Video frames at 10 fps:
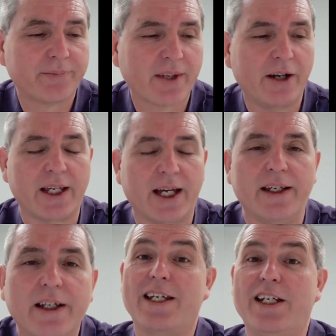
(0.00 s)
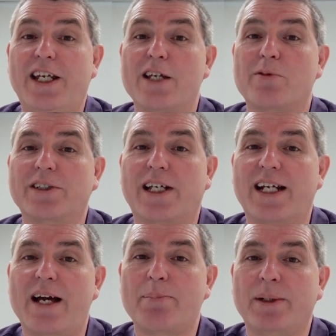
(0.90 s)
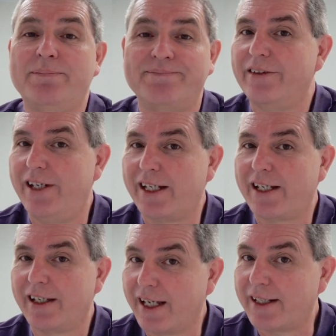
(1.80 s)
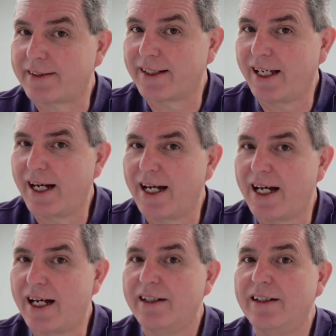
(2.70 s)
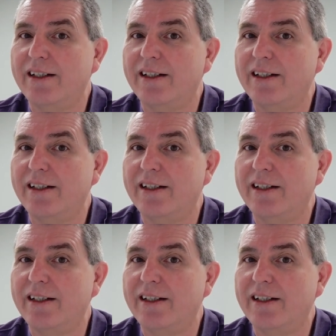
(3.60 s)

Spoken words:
Okay, can you guess what's going to happen? Dick gets the car.